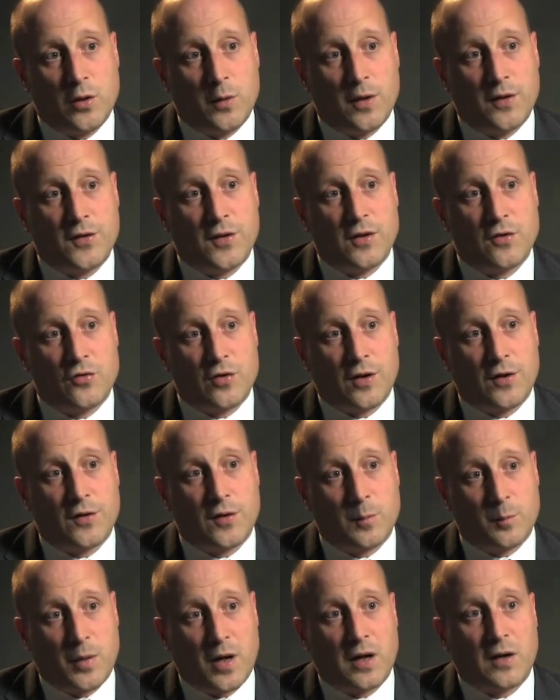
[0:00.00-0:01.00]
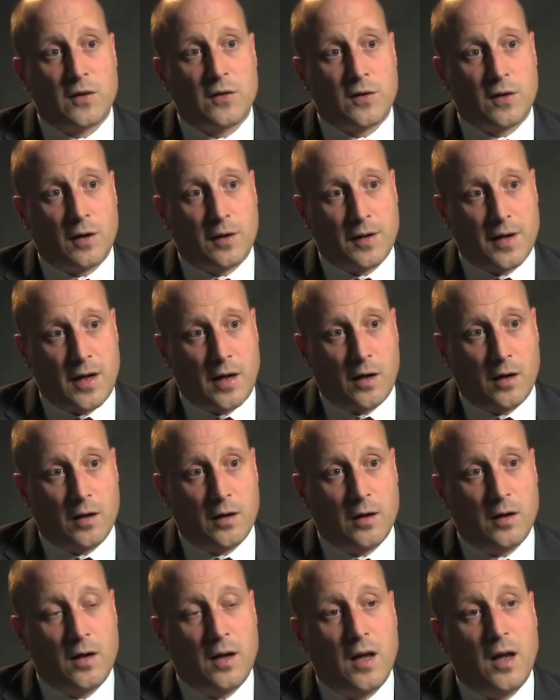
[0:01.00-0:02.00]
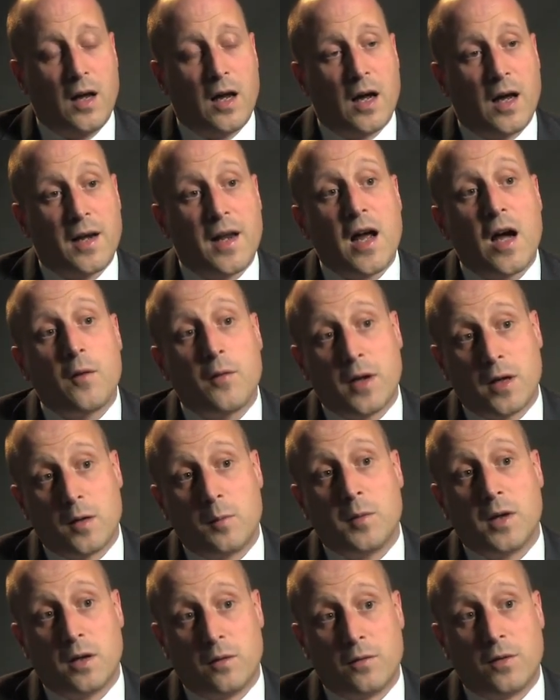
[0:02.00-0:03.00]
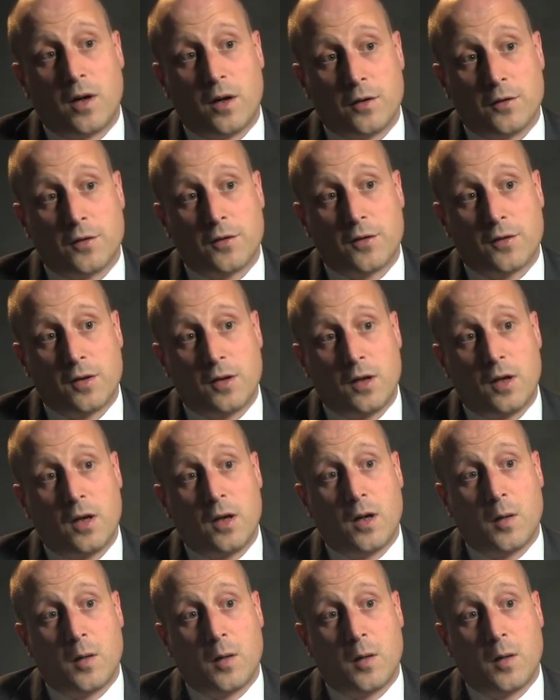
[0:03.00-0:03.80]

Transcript: US interests in Pakistan are and how they can be advanced